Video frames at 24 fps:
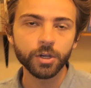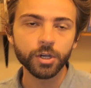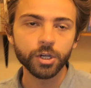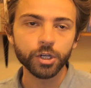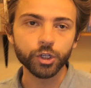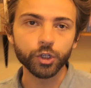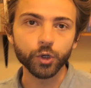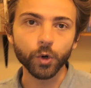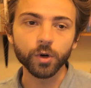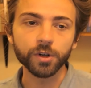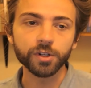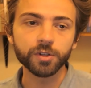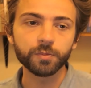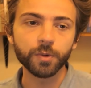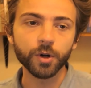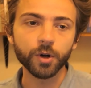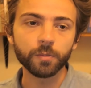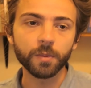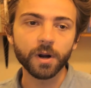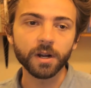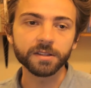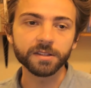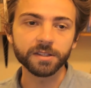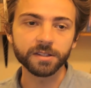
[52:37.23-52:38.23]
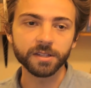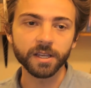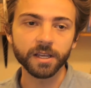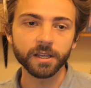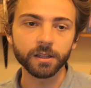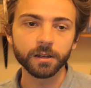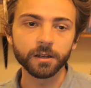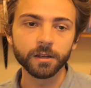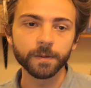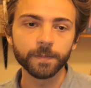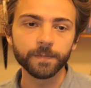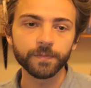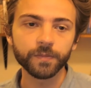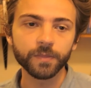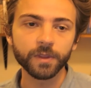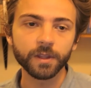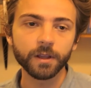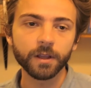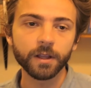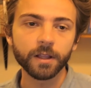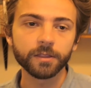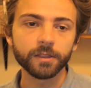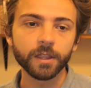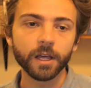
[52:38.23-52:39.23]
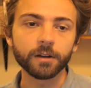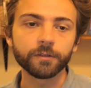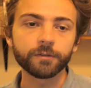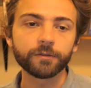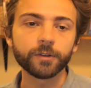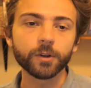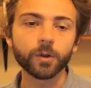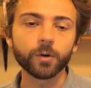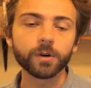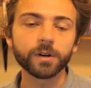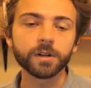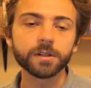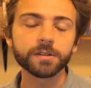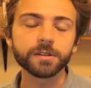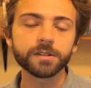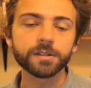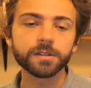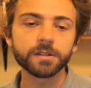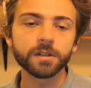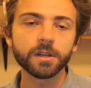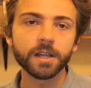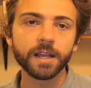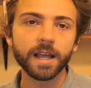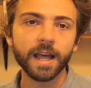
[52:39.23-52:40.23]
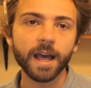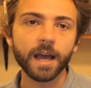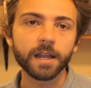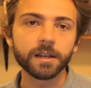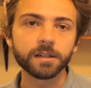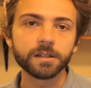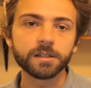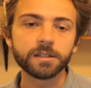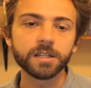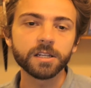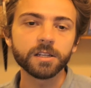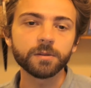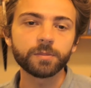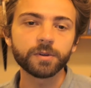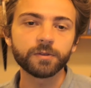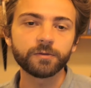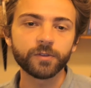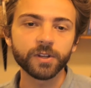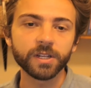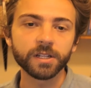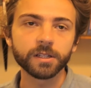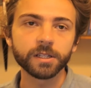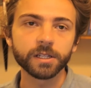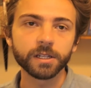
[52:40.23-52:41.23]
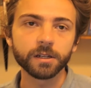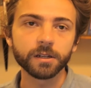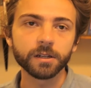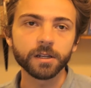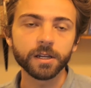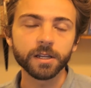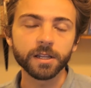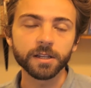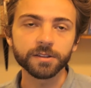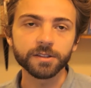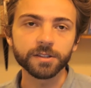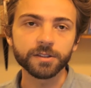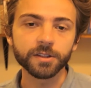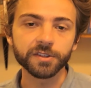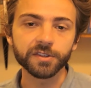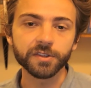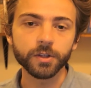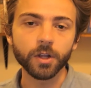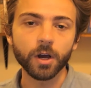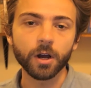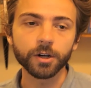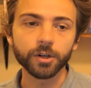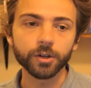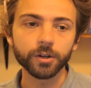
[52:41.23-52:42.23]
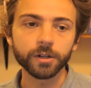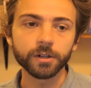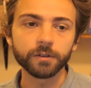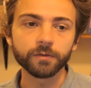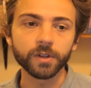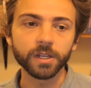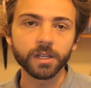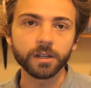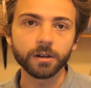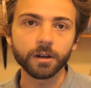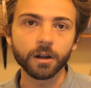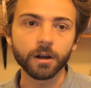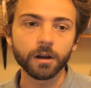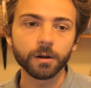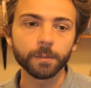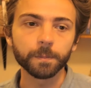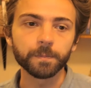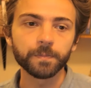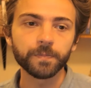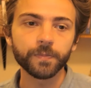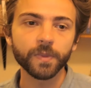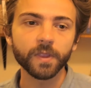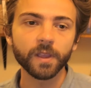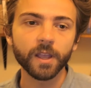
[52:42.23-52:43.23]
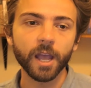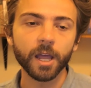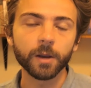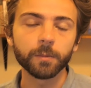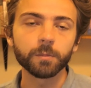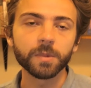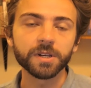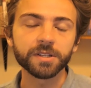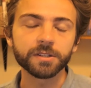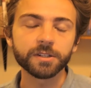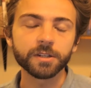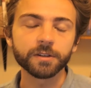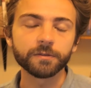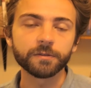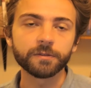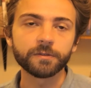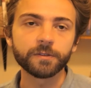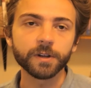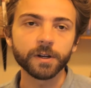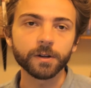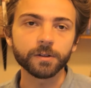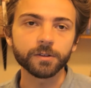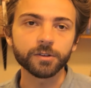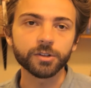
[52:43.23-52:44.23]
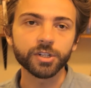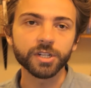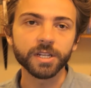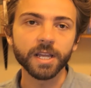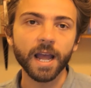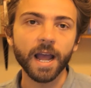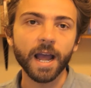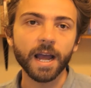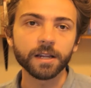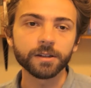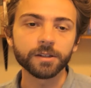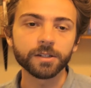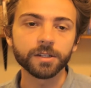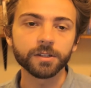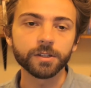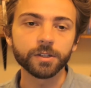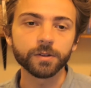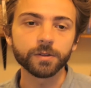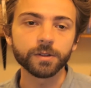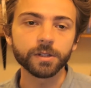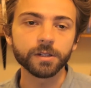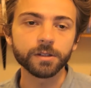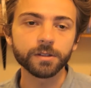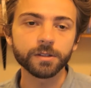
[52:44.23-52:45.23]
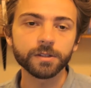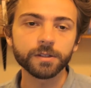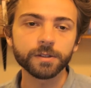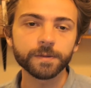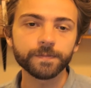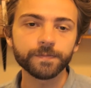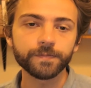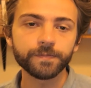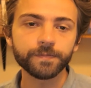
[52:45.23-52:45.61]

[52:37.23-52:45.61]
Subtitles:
George Beaumont said that Florence had a deep feeling against the slaughter in Vietnam and must have felt she had to do this.